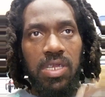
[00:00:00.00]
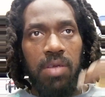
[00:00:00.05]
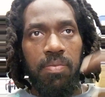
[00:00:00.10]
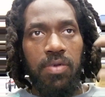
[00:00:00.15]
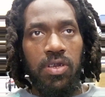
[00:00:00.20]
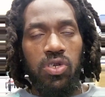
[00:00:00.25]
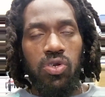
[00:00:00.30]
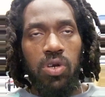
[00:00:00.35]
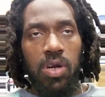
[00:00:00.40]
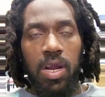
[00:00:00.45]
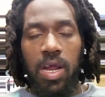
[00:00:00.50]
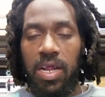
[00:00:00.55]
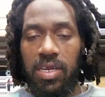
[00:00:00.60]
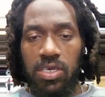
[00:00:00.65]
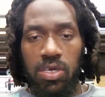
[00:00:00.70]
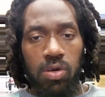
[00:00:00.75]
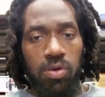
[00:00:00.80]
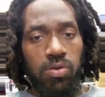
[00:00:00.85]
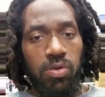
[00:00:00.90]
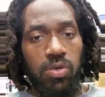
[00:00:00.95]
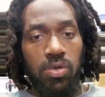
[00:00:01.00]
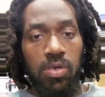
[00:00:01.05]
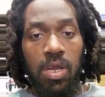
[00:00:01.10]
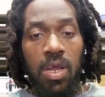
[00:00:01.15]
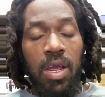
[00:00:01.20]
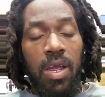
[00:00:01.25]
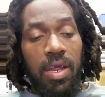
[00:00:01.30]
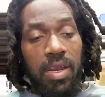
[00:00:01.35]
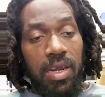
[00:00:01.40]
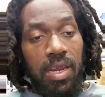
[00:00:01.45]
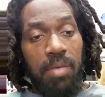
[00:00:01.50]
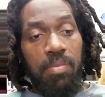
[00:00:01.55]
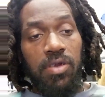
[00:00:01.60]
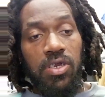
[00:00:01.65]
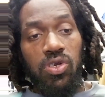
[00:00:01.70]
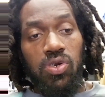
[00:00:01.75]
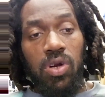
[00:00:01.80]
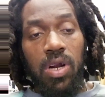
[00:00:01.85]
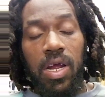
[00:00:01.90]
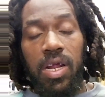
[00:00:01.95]
They've been trying. I told you, they've
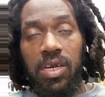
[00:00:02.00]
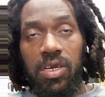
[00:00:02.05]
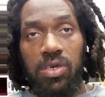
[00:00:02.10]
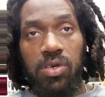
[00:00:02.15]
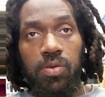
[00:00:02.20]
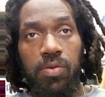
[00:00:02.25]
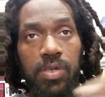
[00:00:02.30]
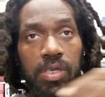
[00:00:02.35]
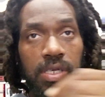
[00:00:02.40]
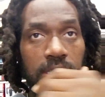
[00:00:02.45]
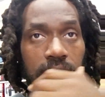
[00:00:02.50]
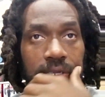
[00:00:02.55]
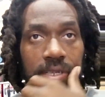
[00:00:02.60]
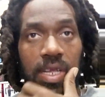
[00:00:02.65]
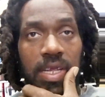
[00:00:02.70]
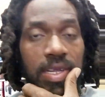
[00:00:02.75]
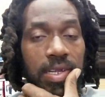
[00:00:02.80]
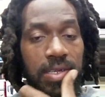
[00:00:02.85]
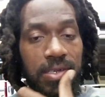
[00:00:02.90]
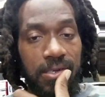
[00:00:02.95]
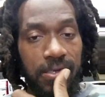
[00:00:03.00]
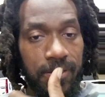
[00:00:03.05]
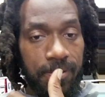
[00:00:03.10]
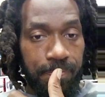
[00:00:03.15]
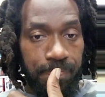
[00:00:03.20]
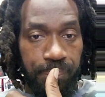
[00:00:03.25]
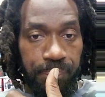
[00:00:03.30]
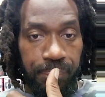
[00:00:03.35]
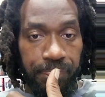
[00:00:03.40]
been trying to do these things.